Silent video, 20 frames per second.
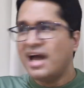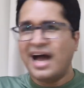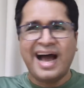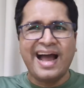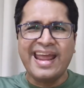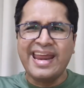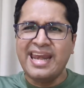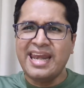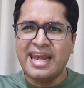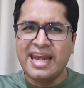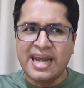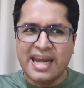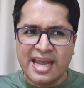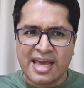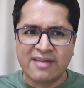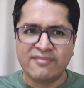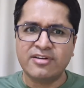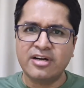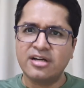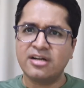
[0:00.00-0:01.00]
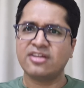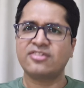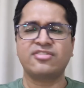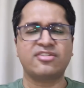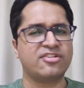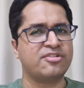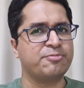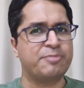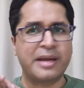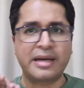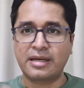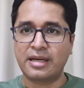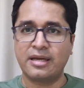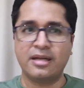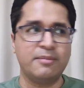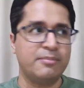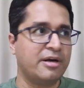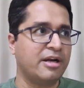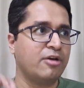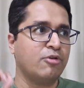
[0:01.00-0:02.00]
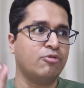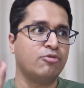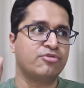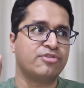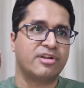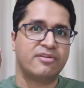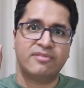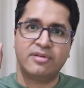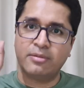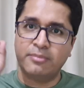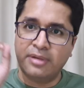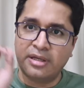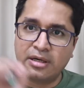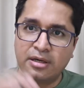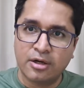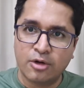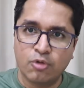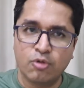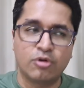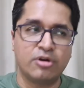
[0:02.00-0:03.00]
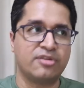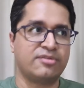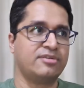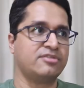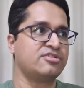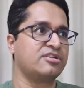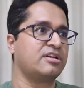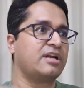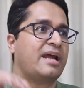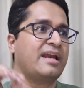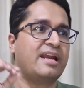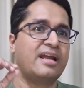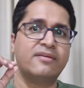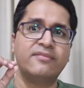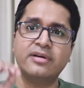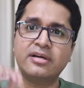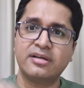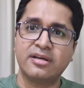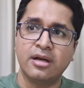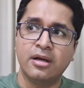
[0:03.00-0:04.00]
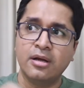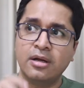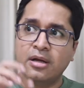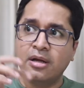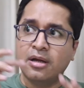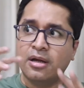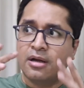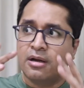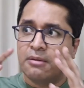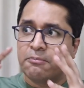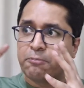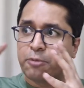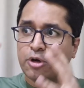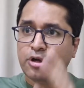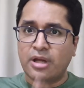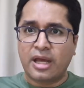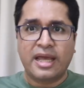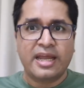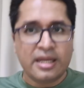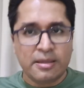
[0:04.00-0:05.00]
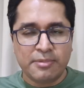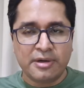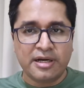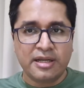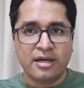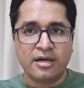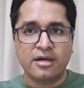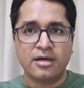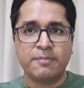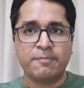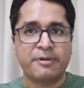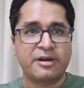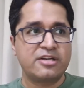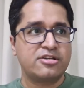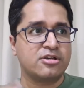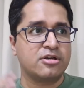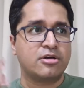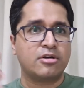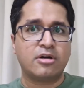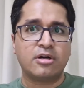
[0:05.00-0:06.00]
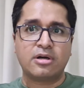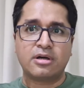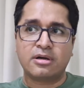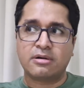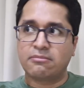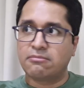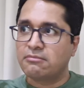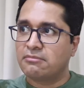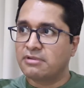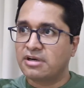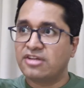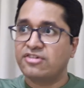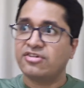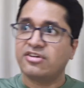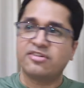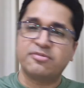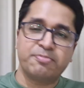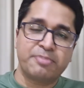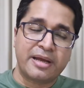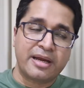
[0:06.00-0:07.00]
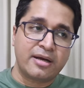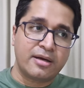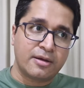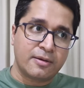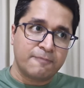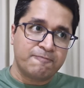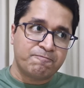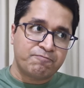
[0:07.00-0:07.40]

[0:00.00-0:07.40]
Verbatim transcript: I never disrespect anybody who's giving me a no decision. I never put anybody under pressure or disrespect